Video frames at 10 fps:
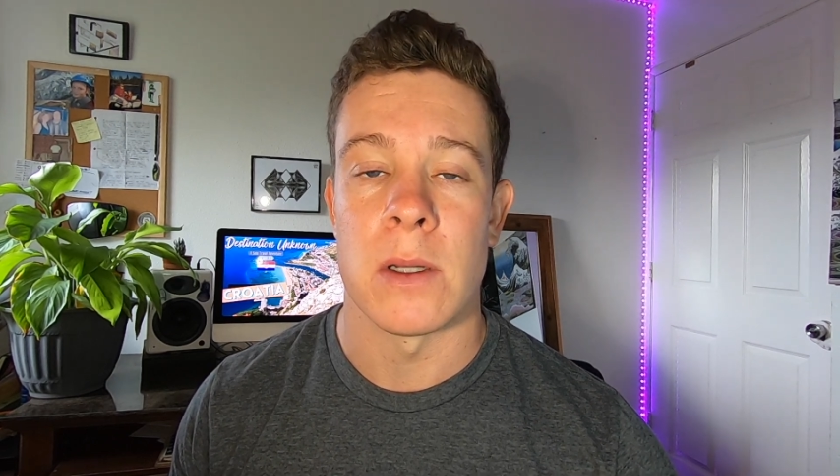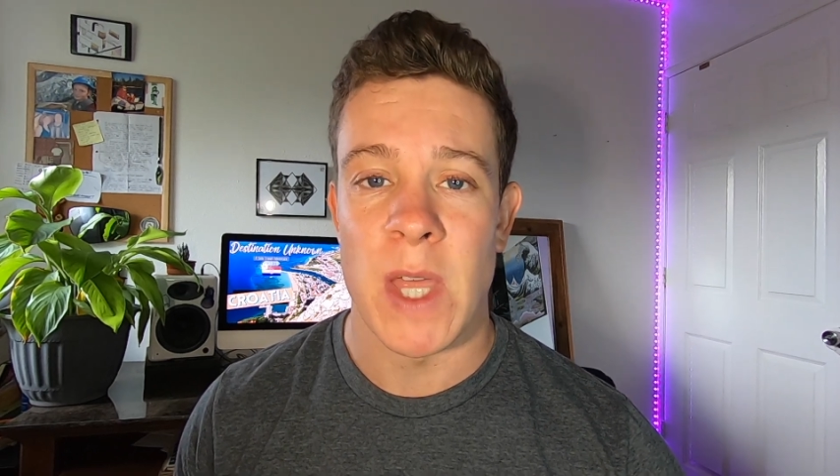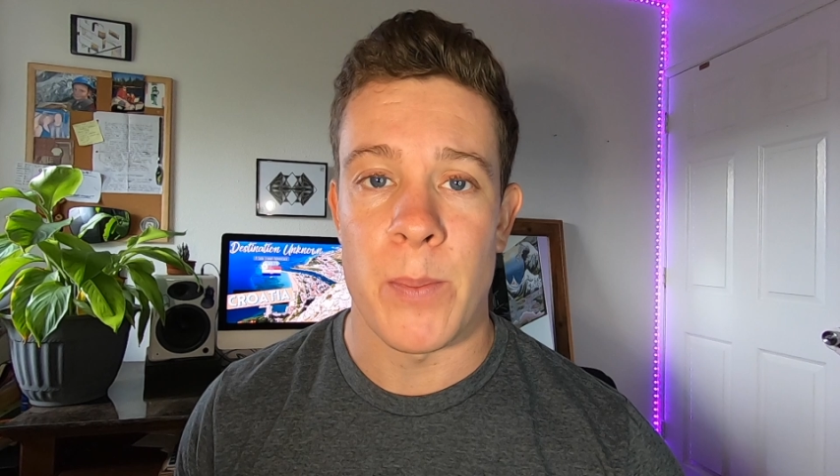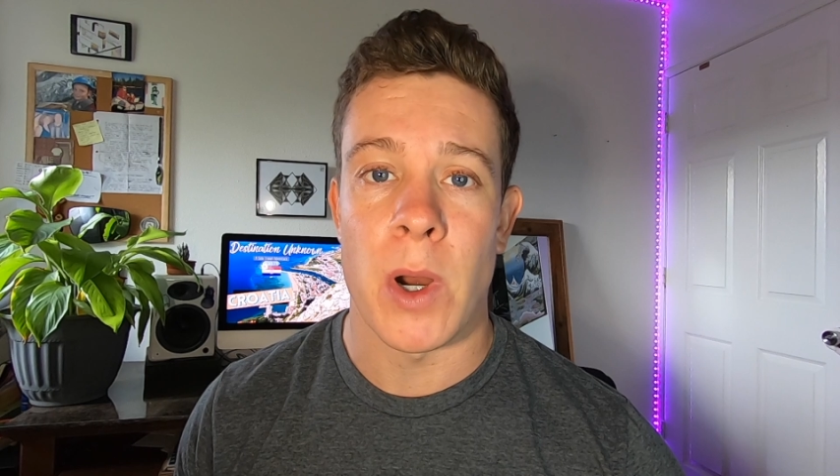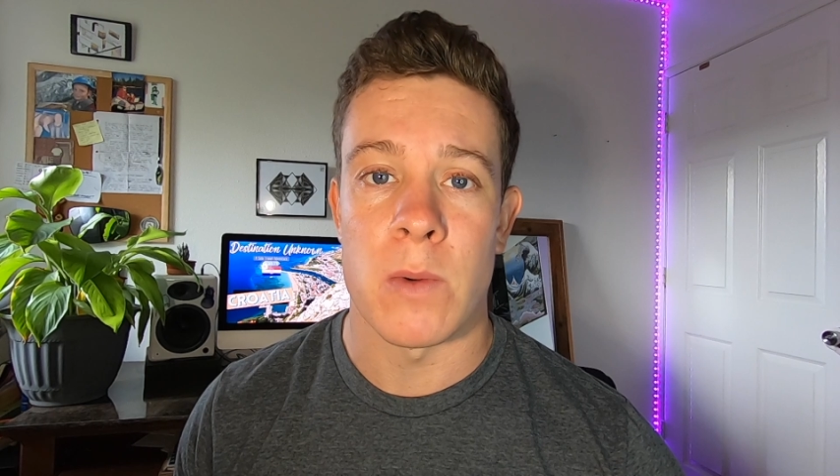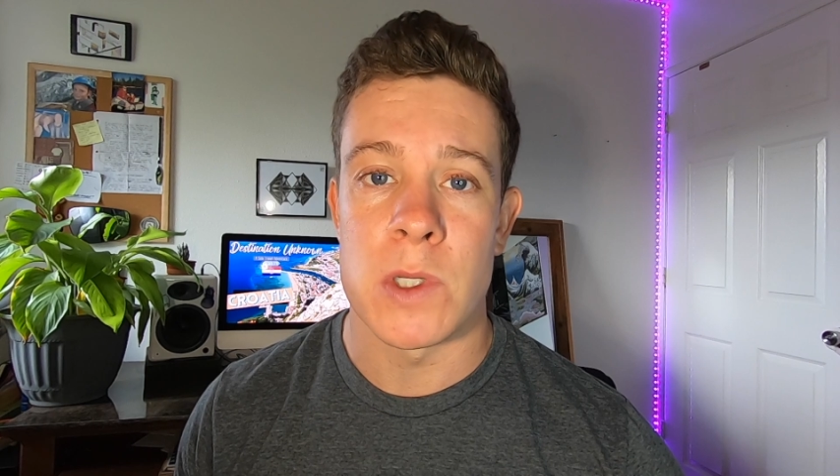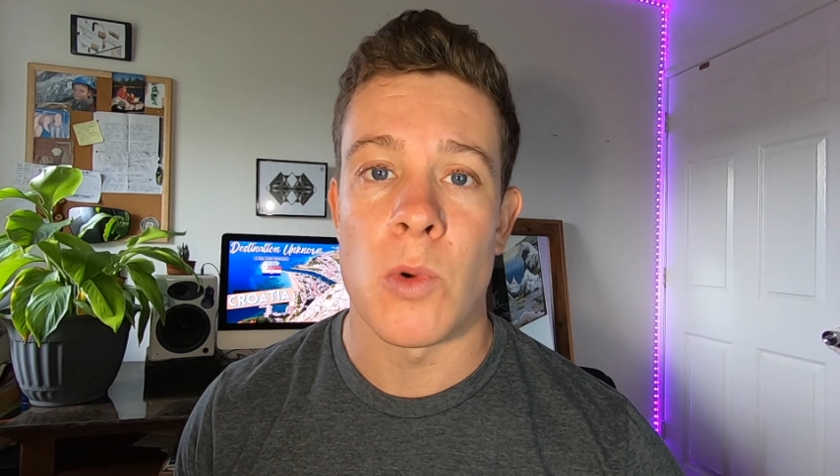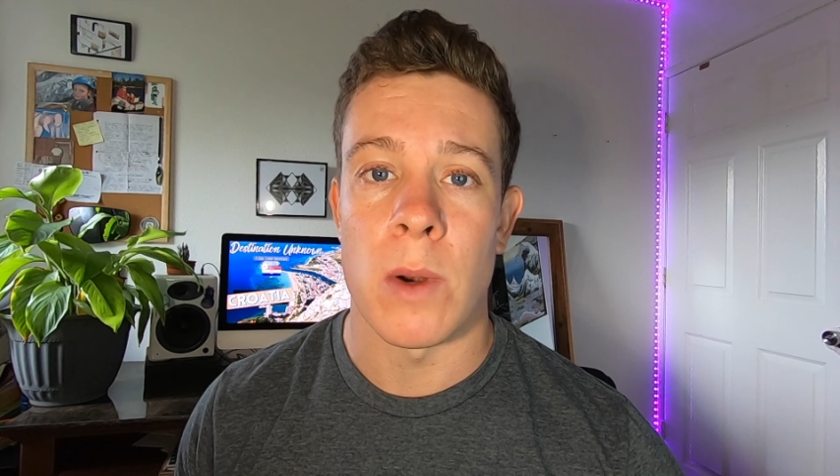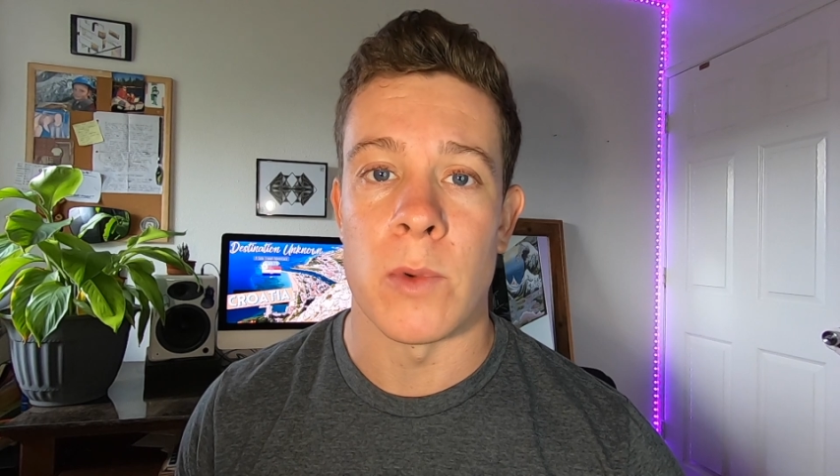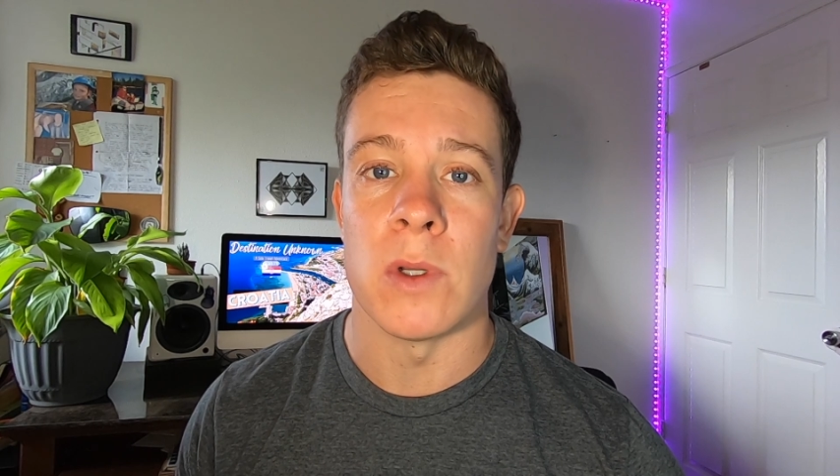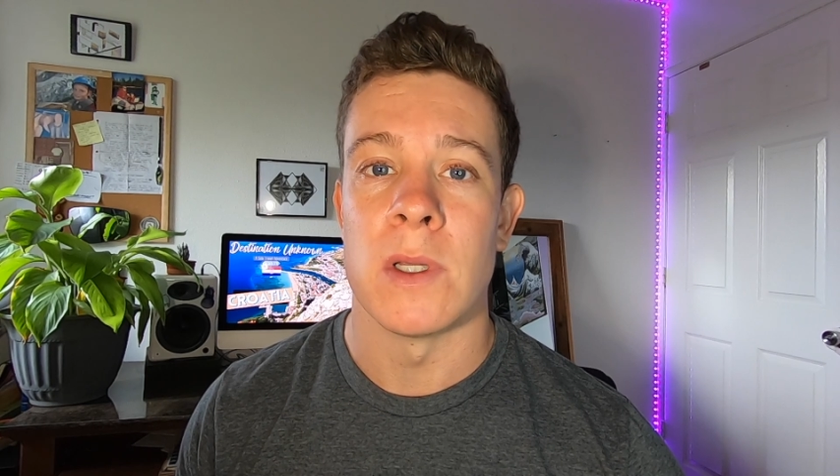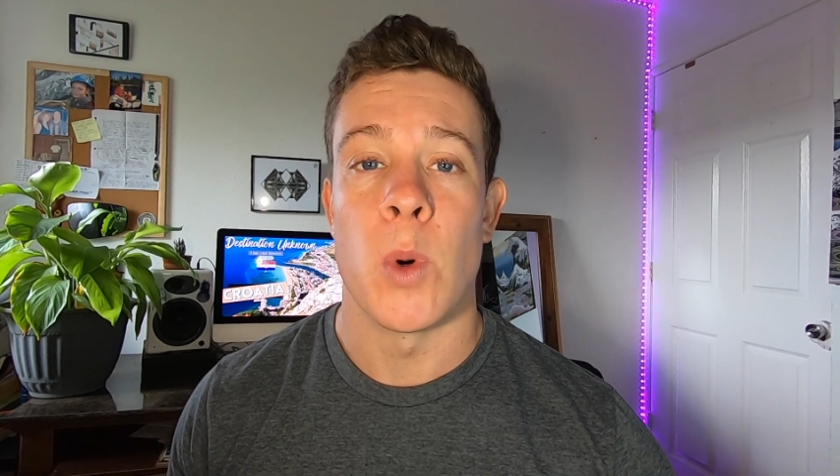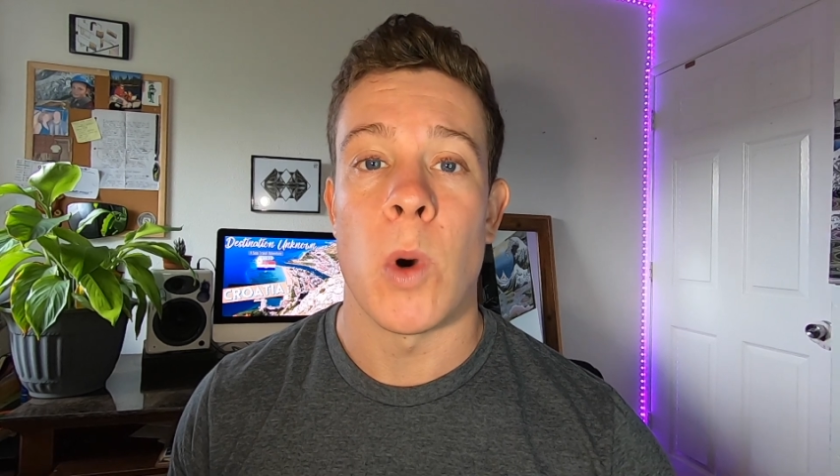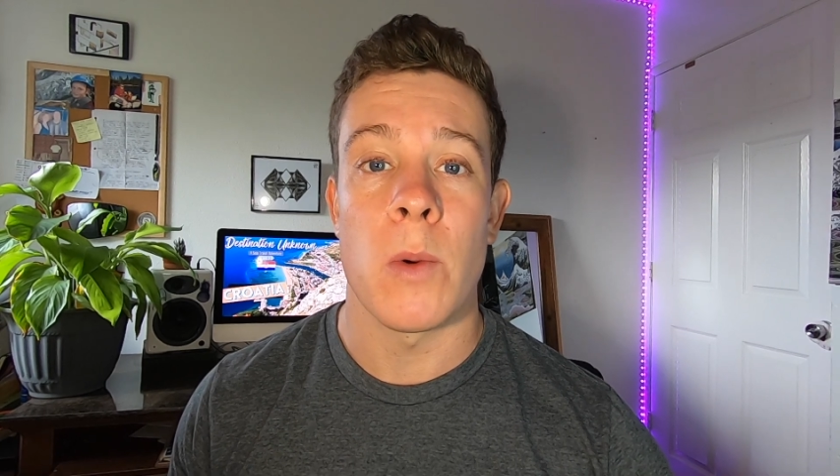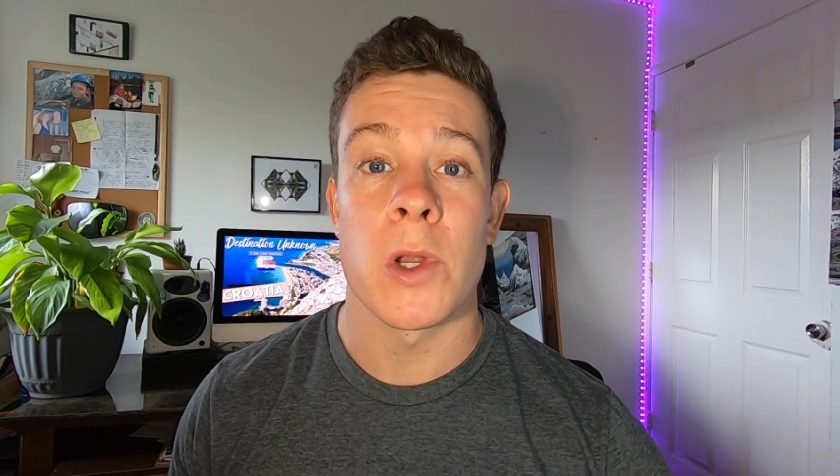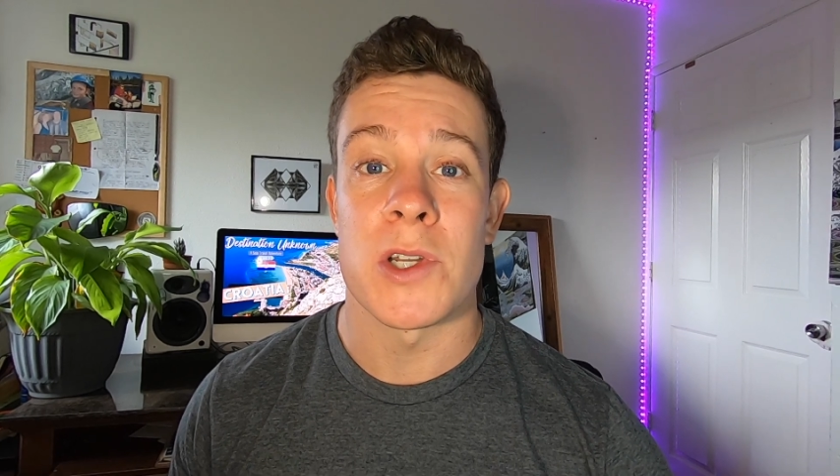That part was normal. But while we